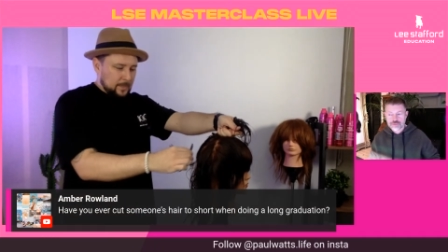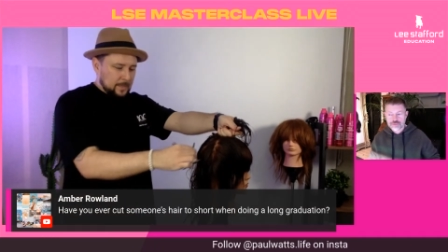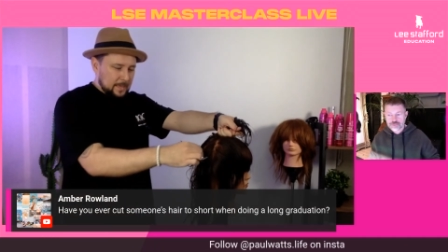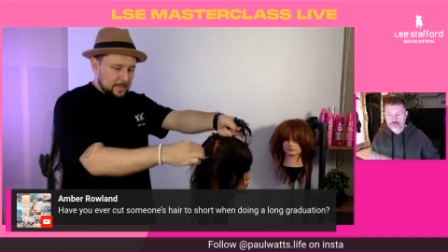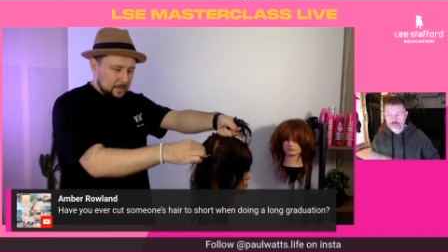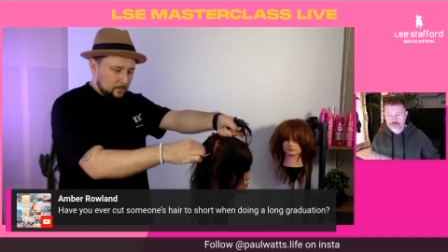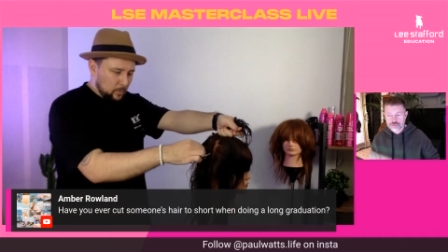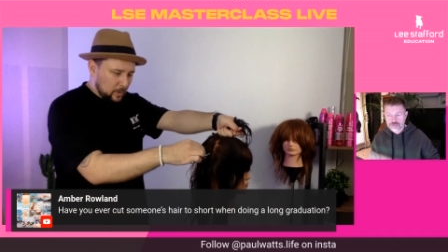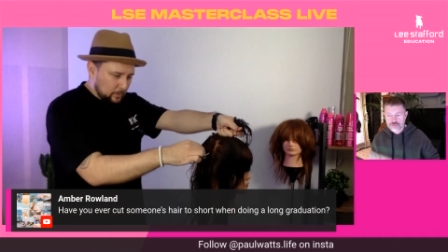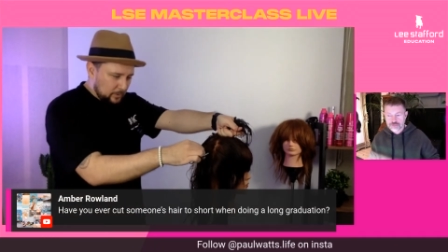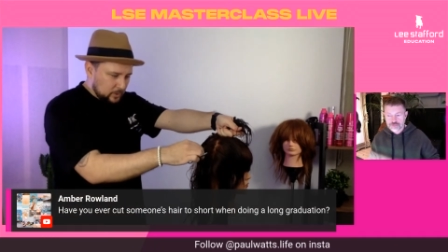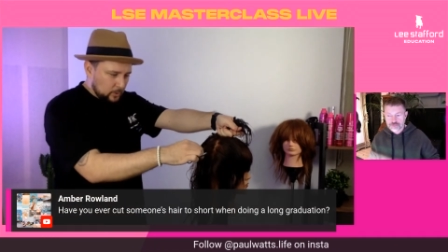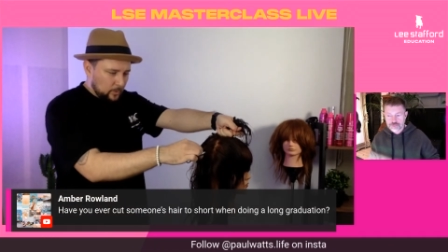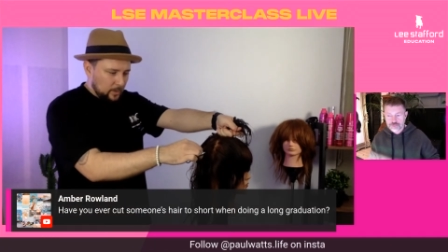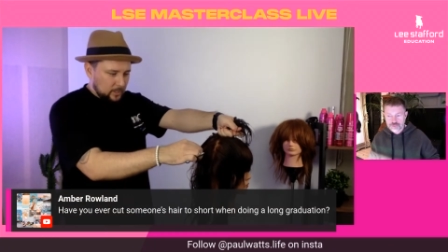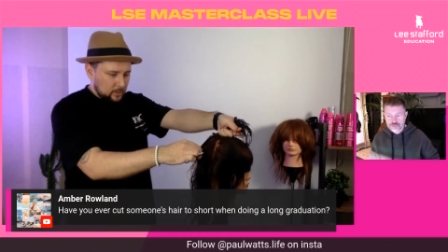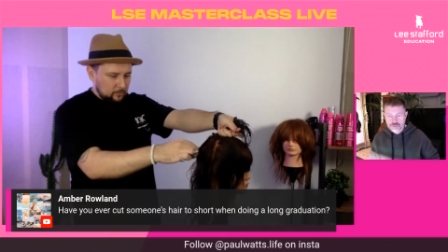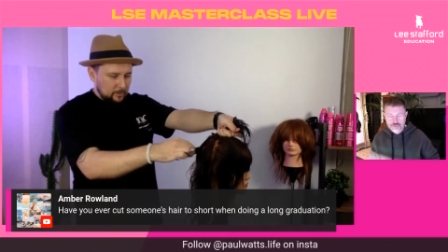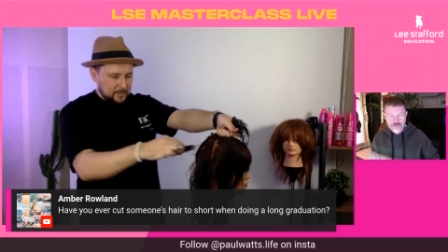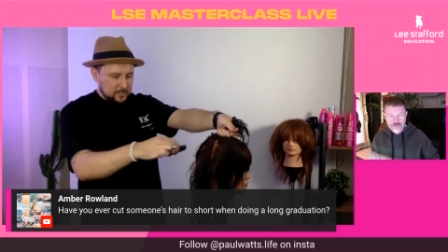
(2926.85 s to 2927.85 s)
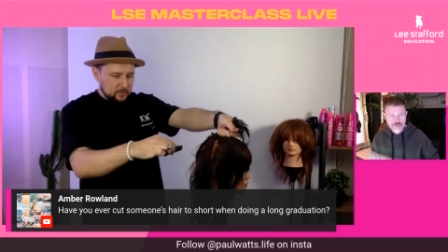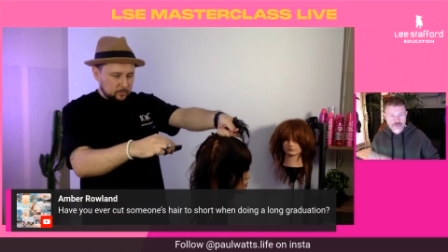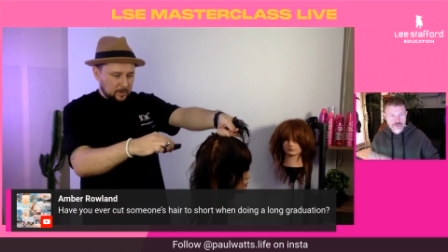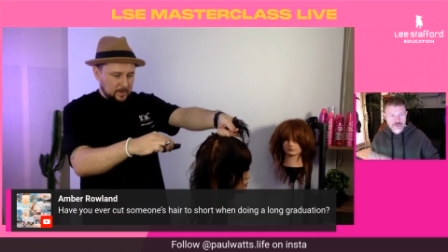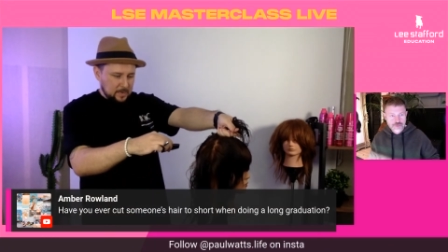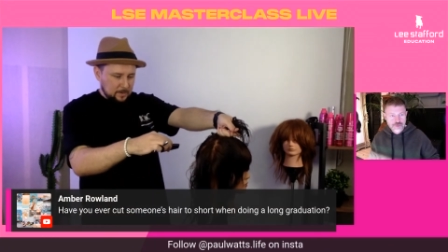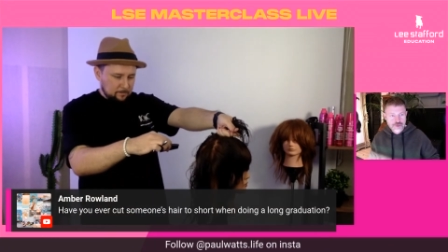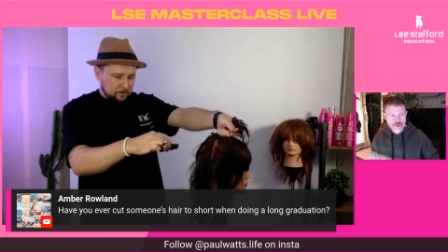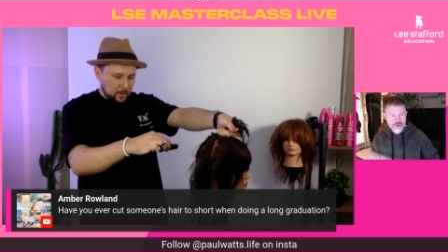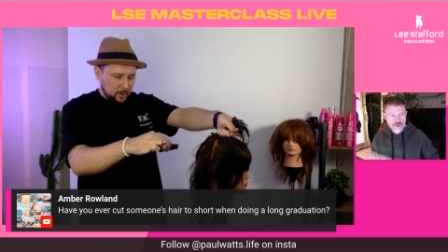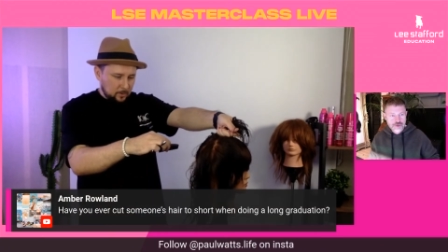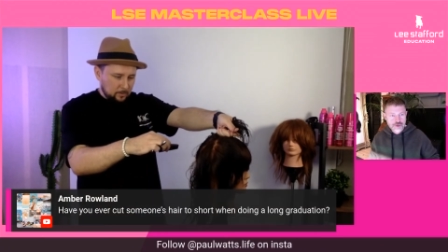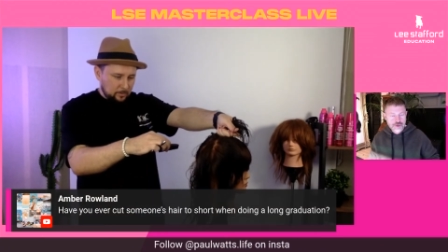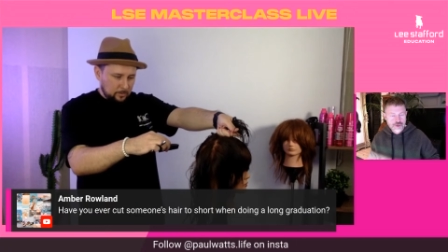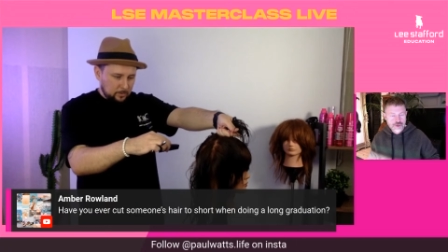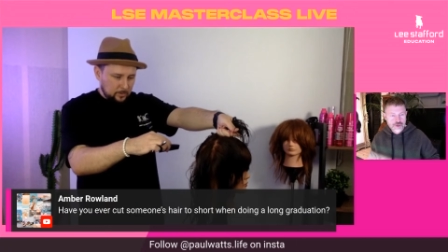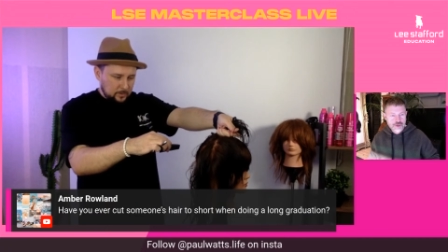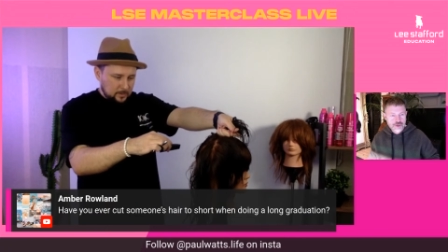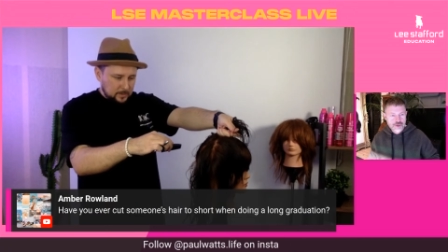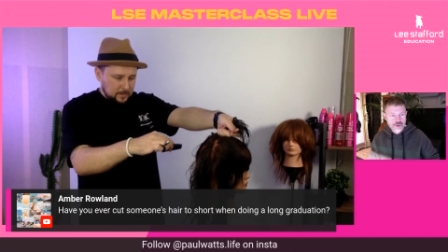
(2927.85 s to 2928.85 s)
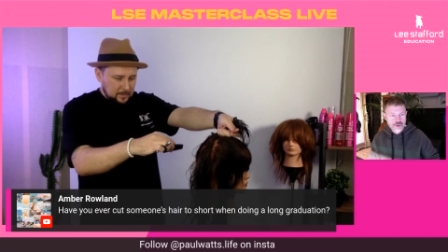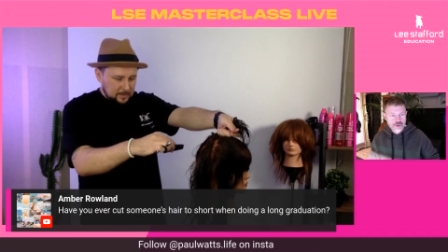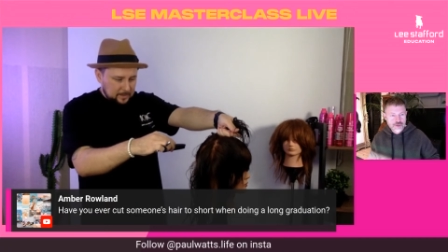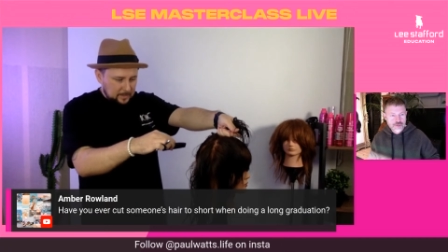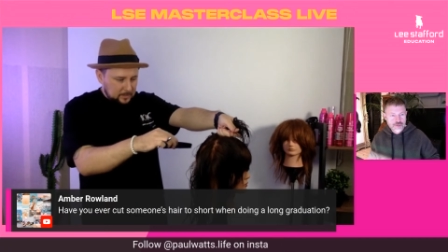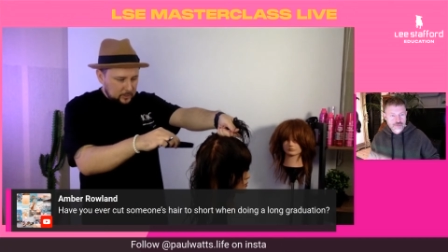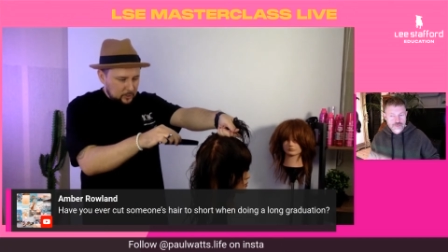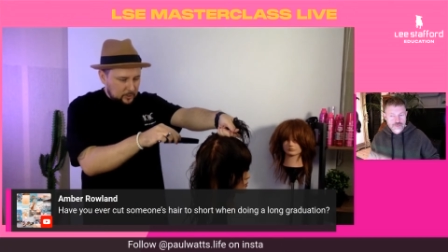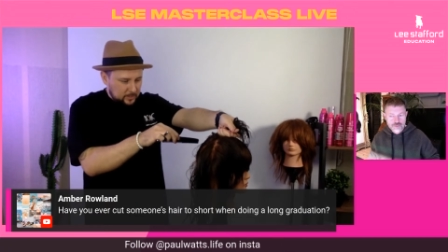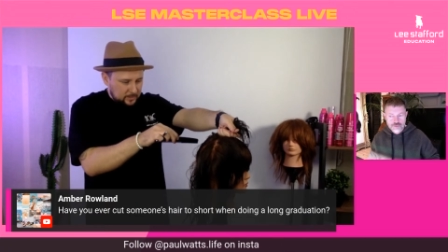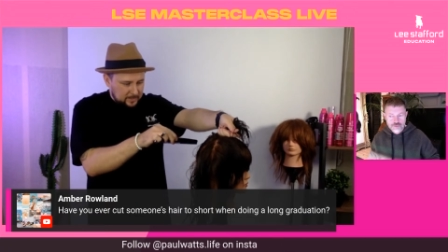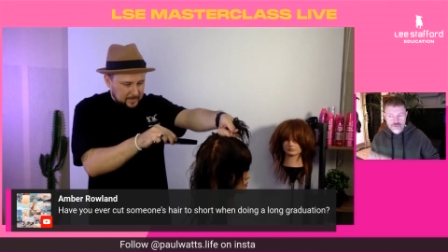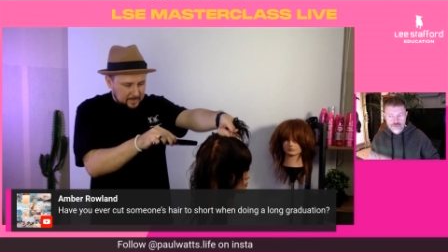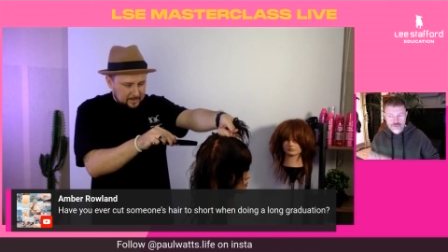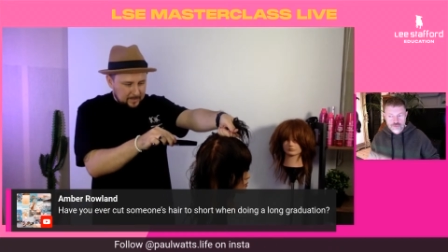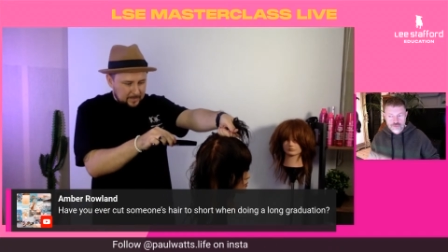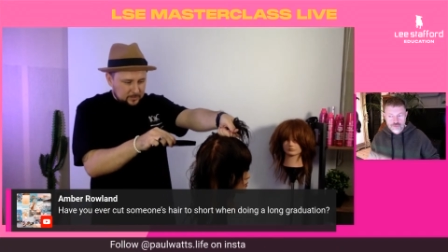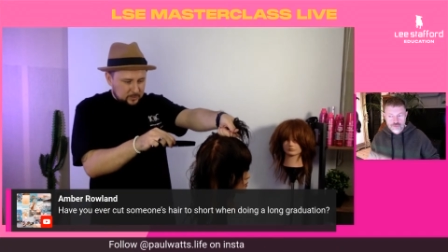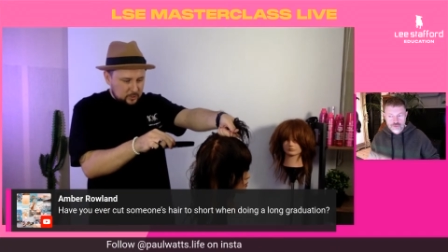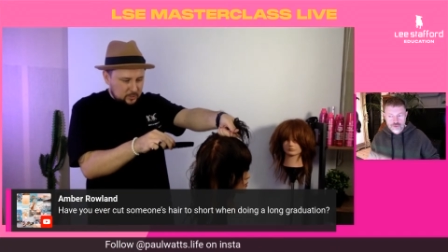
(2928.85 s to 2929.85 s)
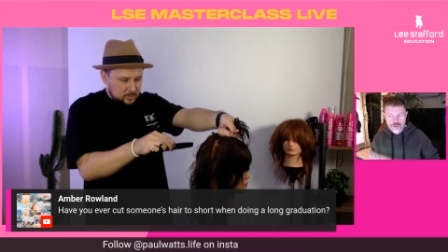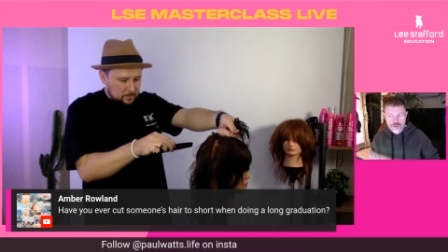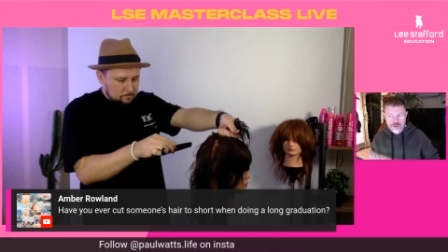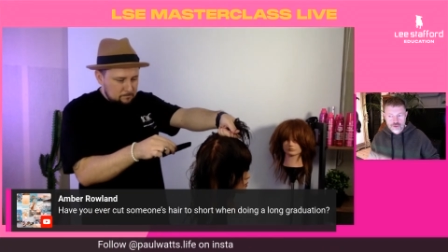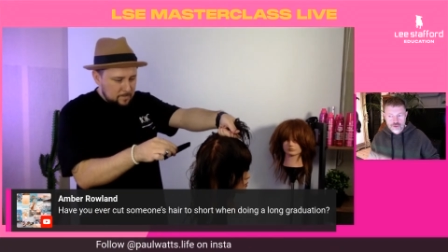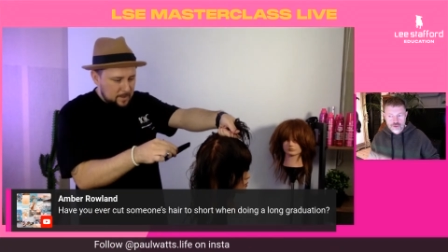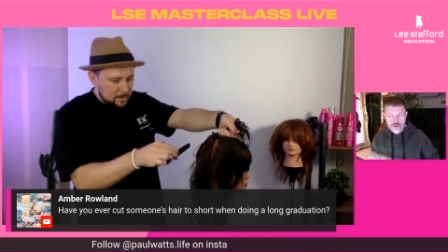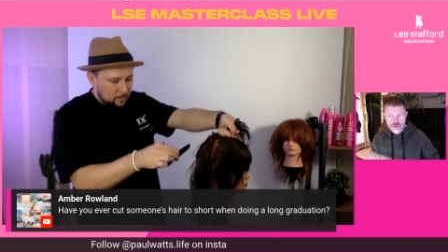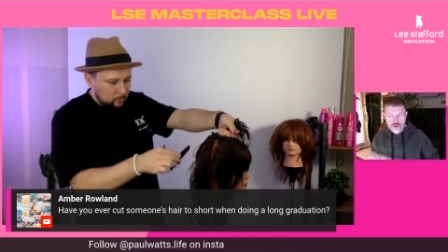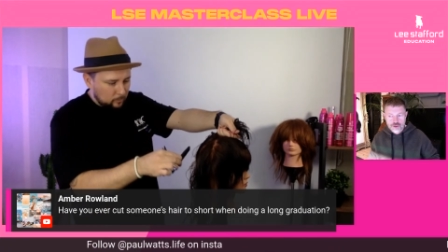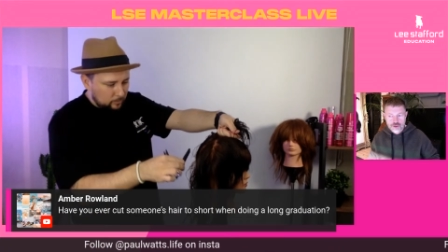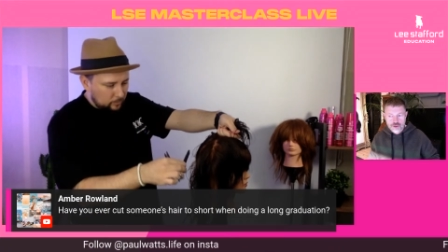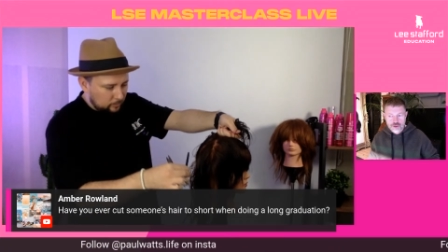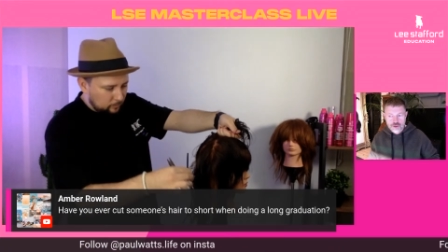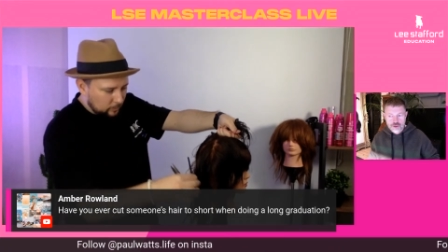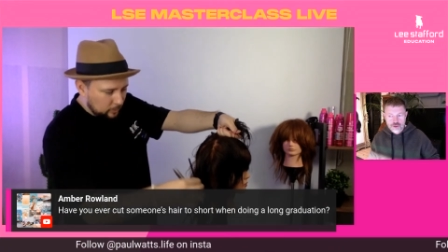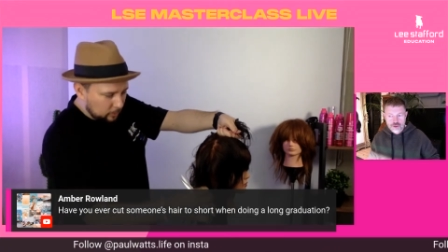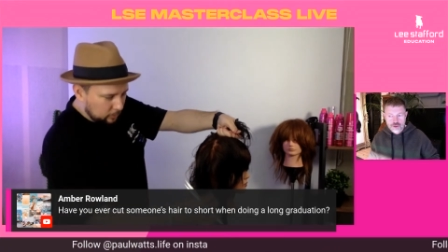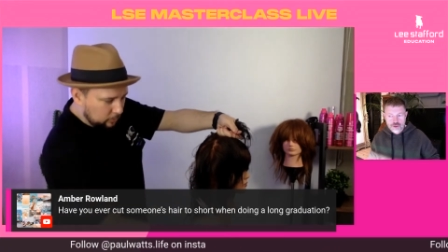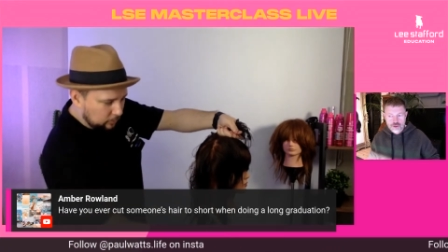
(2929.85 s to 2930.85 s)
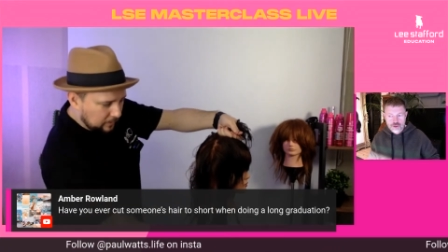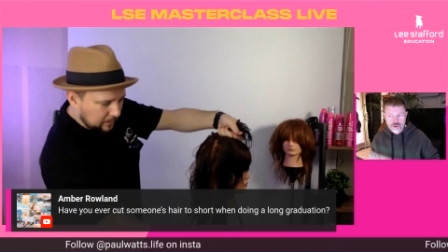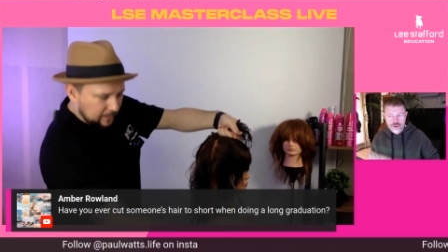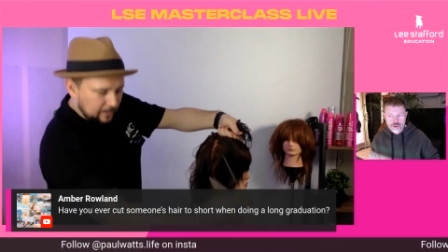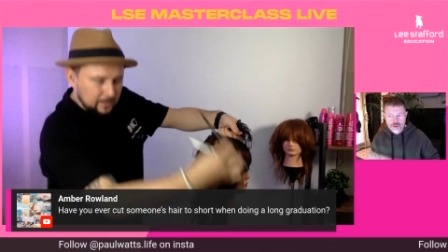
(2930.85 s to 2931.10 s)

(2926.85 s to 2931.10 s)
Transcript: And then where we do our graduated bob, you could get that just to melt through